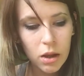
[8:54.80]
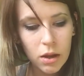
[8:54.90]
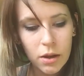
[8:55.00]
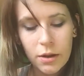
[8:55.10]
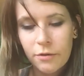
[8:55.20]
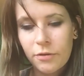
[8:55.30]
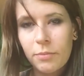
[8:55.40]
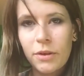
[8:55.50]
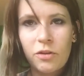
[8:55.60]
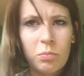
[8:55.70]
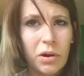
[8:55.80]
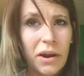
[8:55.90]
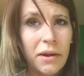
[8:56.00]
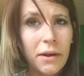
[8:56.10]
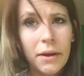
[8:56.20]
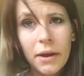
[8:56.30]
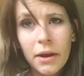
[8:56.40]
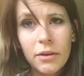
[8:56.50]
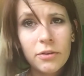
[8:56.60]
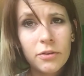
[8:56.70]
From this brand, I
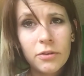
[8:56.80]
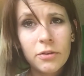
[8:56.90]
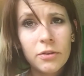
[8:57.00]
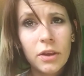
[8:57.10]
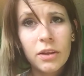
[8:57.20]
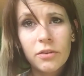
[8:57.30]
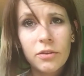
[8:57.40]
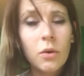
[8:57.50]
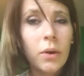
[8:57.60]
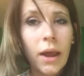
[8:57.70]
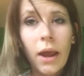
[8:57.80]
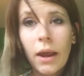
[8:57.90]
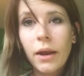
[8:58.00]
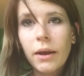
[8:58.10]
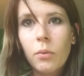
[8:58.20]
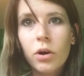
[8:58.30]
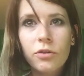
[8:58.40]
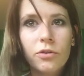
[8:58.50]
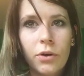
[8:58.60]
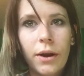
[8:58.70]
guess. It's okay. It
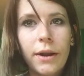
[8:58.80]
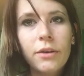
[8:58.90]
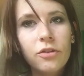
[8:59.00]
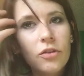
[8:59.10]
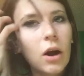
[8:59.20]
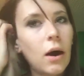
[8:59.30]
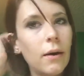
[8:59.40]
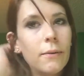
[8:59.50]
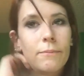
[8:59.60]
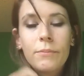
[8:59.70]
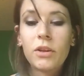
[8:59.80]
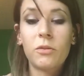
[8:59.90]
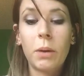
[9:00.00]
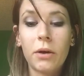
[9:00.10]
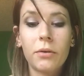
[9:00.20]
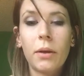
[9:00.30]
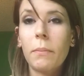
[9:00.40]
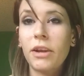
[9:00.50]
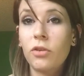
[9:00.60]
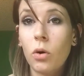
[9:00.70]
works great. It's better than
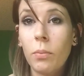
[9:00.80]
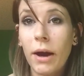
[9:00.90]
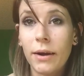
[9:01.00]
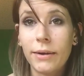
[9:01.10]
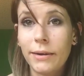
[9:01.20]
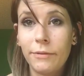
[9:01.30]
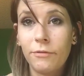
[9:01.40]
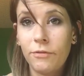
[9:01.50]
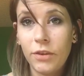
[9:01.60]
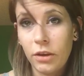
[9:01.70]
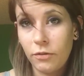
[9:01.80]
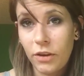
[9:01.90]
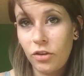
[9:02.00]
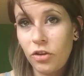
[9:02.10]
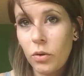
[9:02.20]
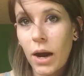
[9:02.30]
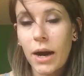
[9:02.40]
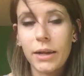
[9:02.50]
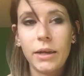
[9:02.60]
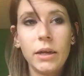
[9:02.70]
my Tobe Addy V2
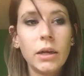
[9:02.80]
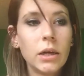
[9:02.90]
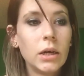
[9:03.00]
Addy.